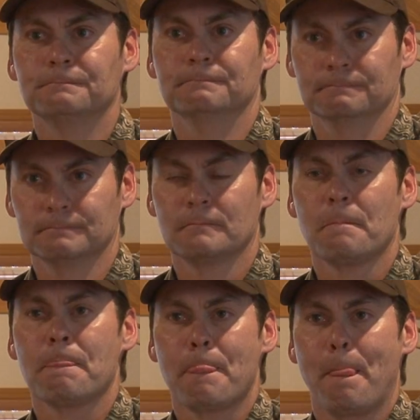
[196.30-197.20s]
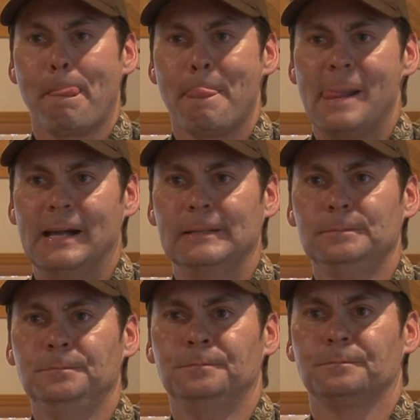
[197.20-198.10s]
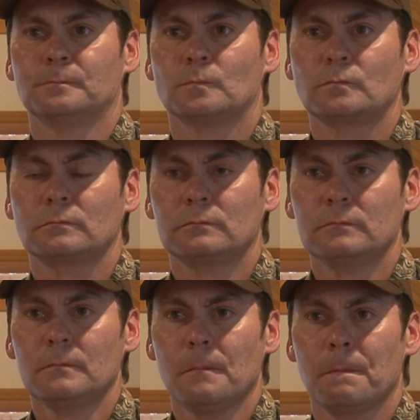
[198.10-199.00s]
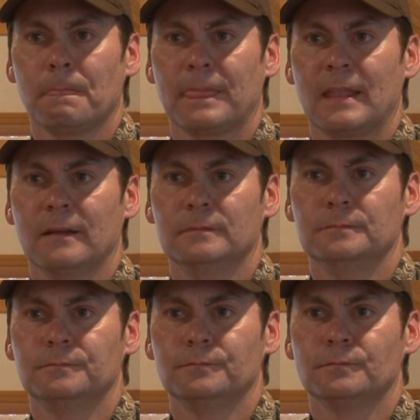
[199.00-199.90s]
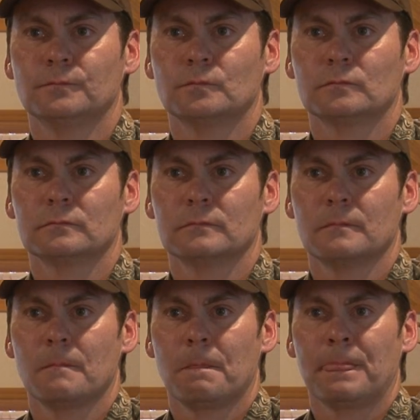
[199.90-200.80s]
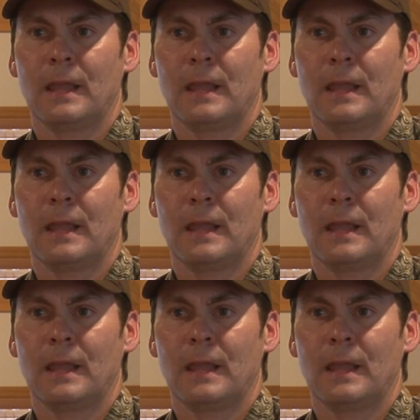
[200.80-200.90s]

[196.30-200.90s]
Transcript: And with the bugle, does a bull elk make that loud a sound?